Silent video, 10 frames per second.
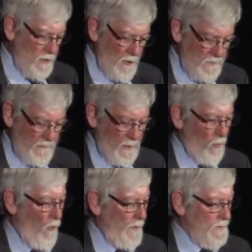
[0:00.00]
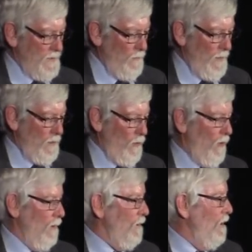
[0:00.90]
terms of a quantity we
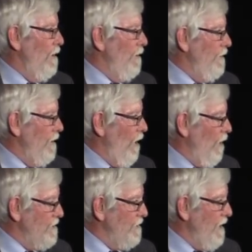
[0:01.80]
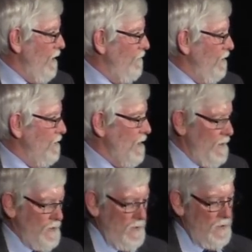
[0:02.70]
call the oxidative
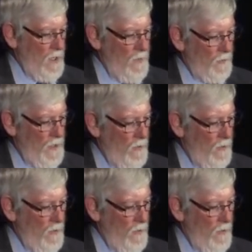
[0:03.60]
induction time, or